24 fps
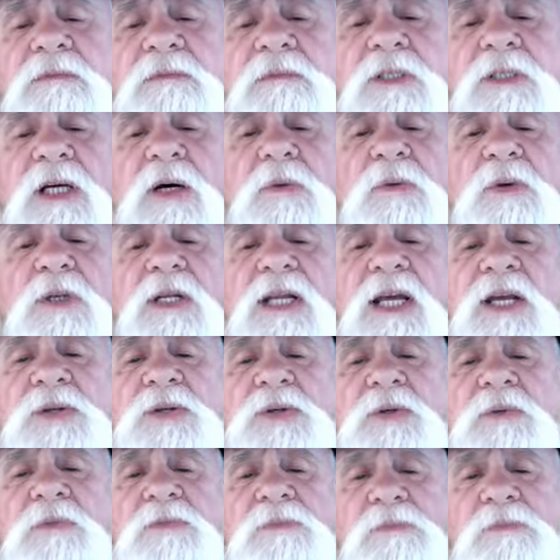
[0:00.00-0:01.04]
dealt with
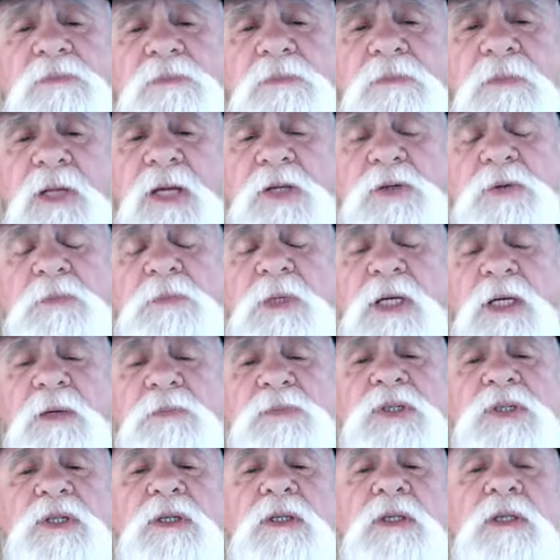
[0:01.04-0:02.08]
laser laser
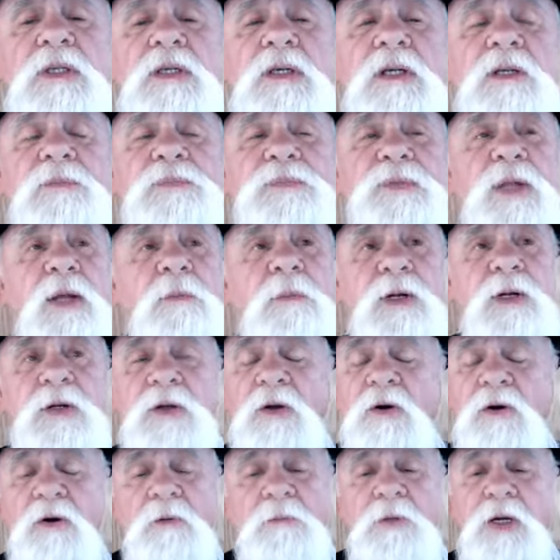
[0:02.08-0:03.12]
beams. Now, I'm not
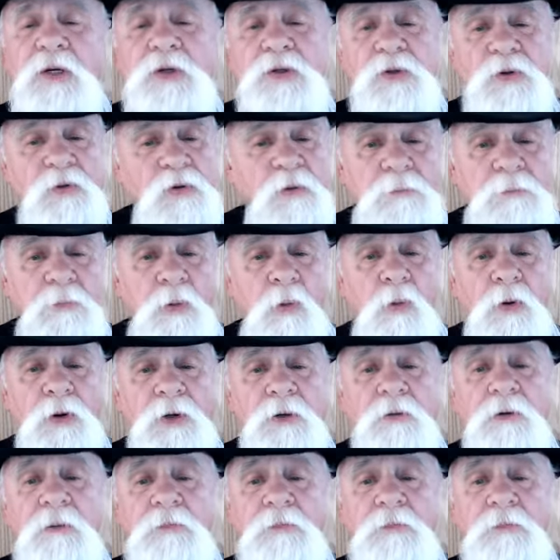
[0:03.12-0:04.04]
talking about your little pointer.